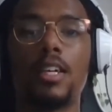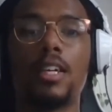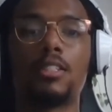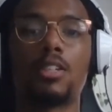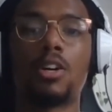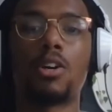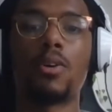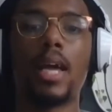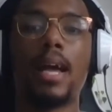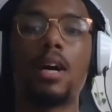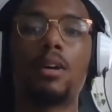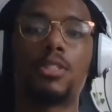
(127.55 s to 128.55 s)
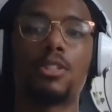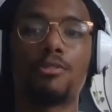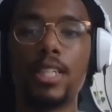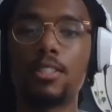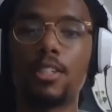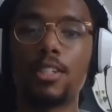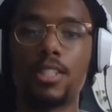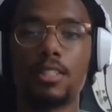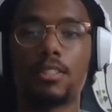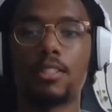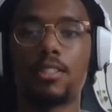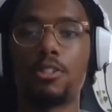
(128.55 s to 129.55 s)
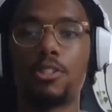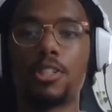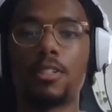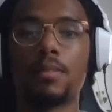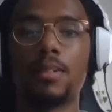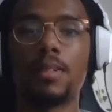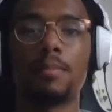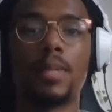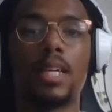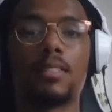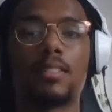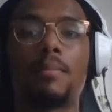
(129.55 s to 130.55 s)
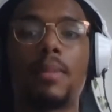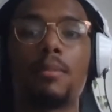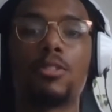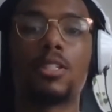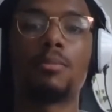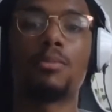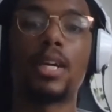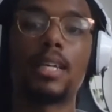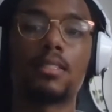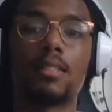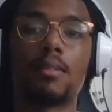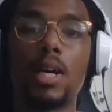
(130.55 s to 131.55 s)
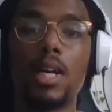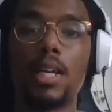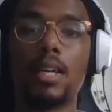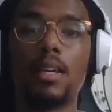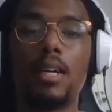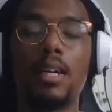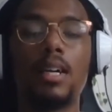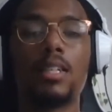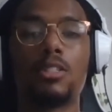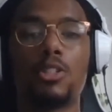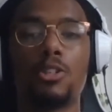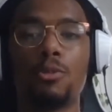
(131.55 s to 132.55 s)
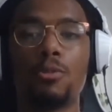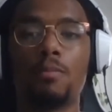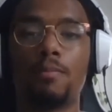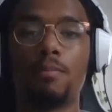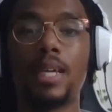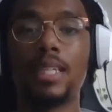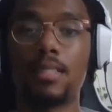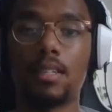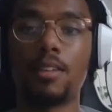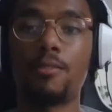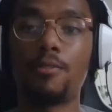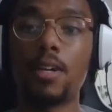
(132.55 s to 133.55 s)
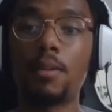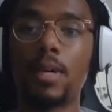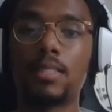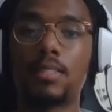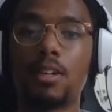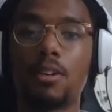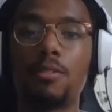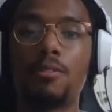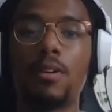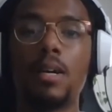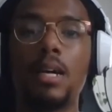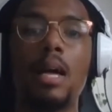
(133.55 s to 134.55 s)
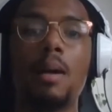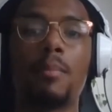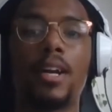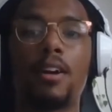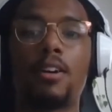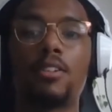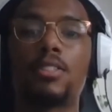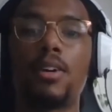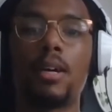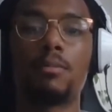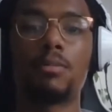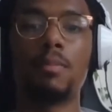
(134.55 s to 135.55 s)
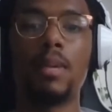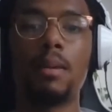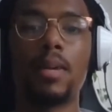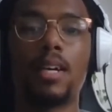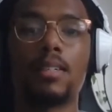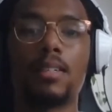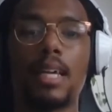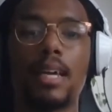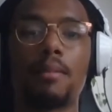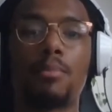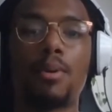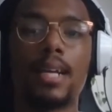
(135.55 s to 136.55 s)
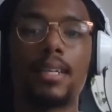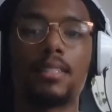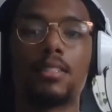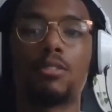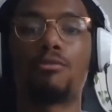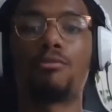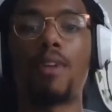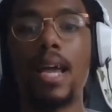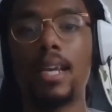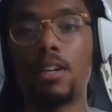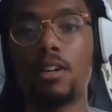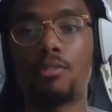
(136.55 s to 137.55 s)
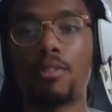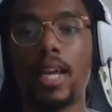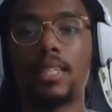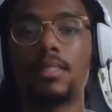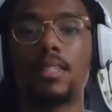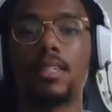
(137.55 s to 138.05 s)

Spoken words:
So it helps the research institution because I'm able to bring in some money to basically fund myself, but it also helps me because I can practice writing a grant,